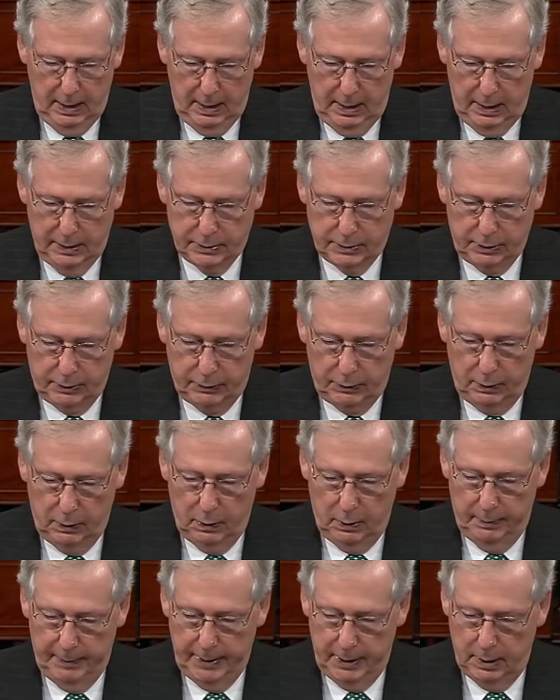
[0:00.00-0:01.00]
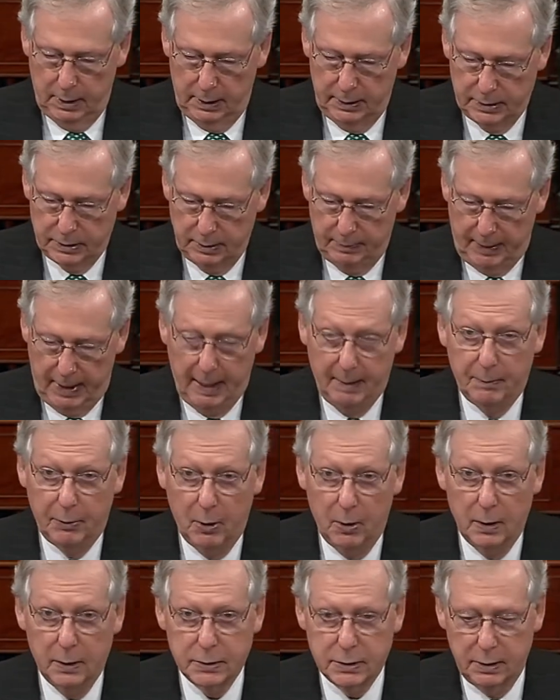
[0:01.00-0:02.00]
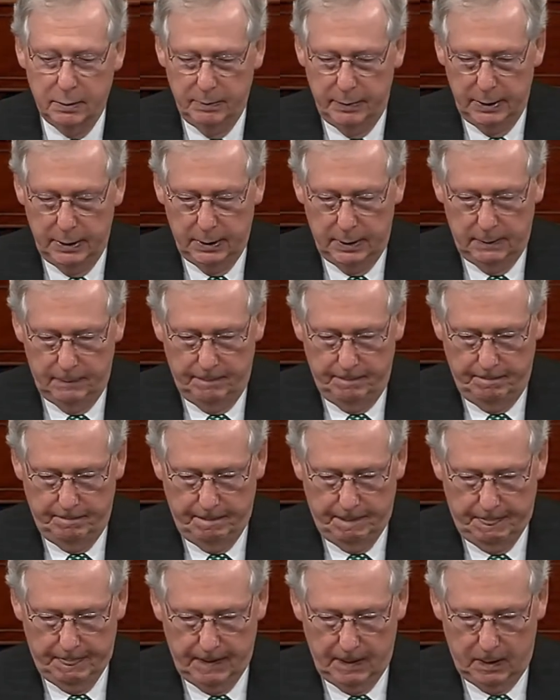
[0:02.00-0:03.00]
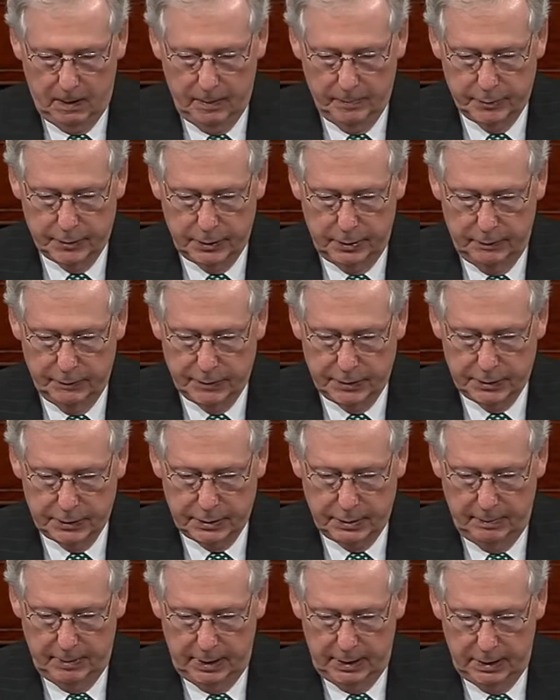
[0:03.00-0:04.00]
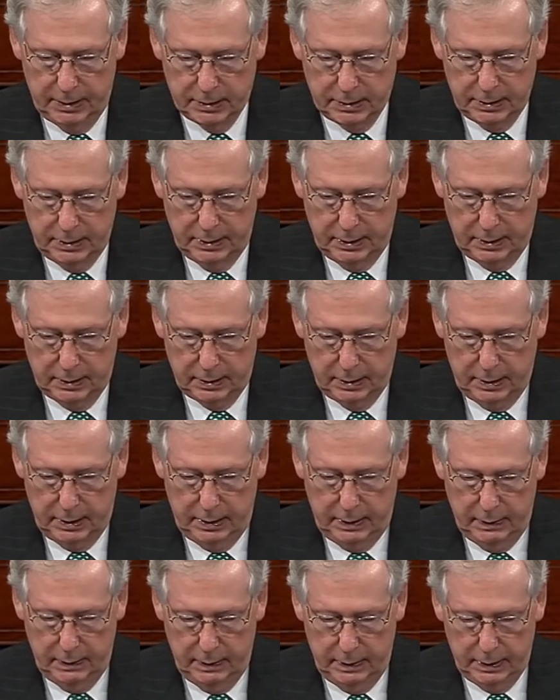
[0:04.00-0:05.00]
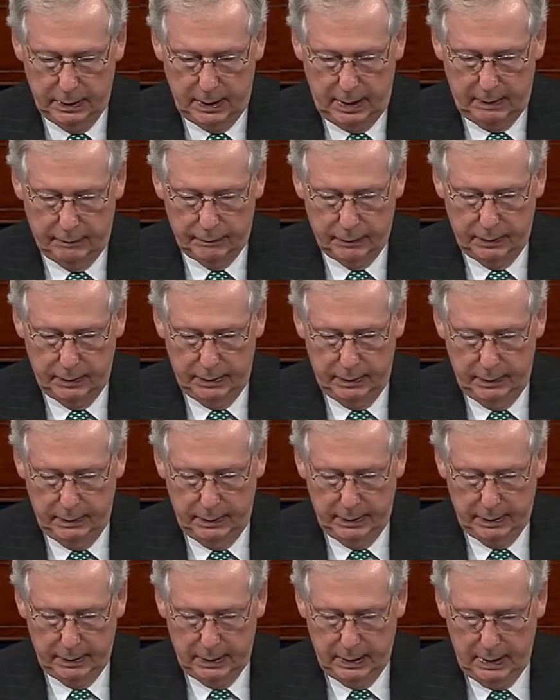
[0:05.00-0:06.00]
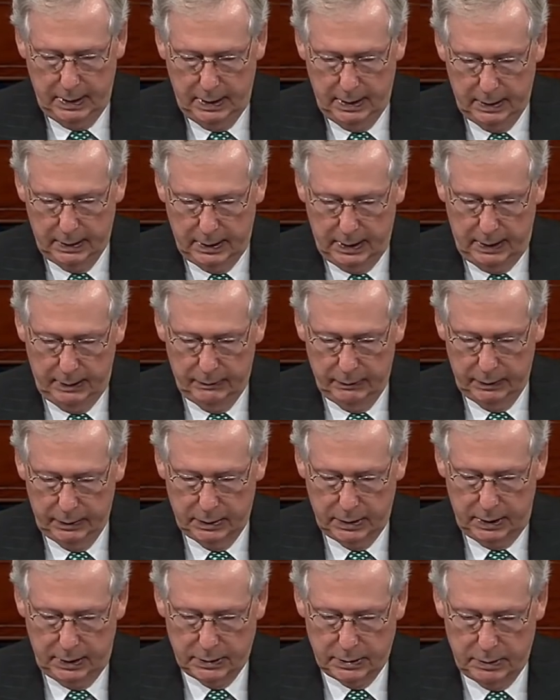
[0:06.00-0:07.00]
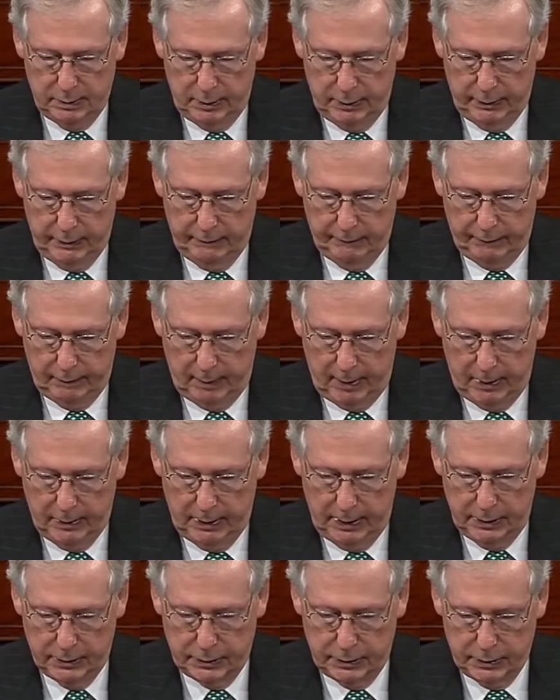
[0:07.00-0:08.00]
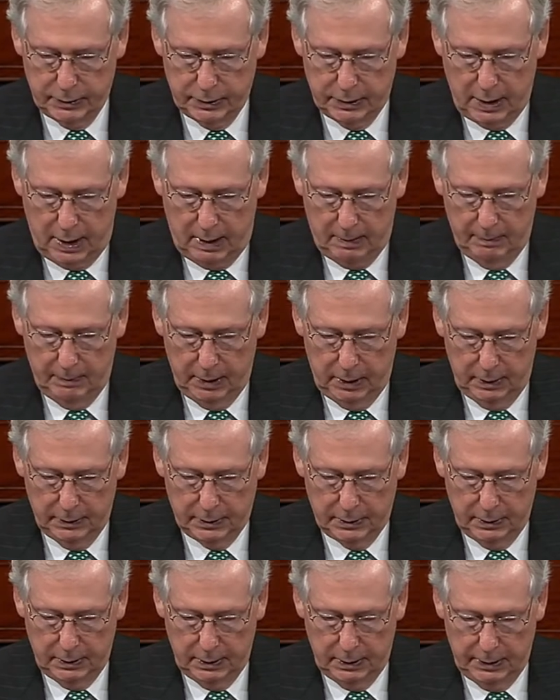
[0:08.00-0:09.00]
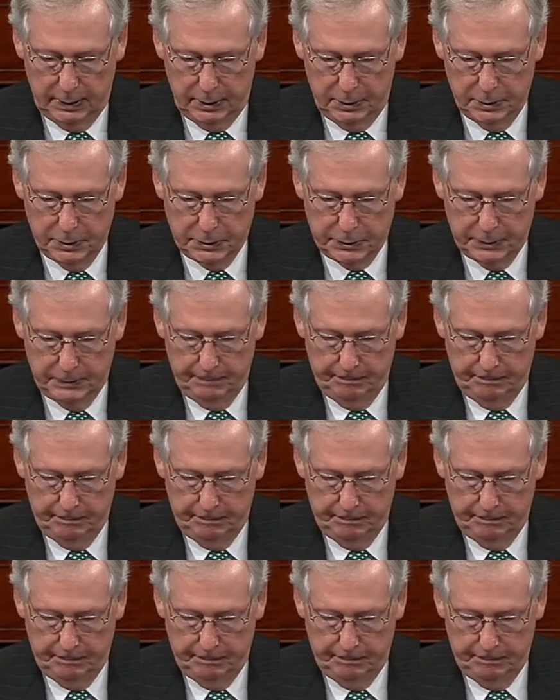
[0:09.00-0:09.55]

It's a thorough bill. It's a bipartisan bill. The Armed Services Committee has conducted hearing after hearing, gathering testimony from our nation's top military leaders.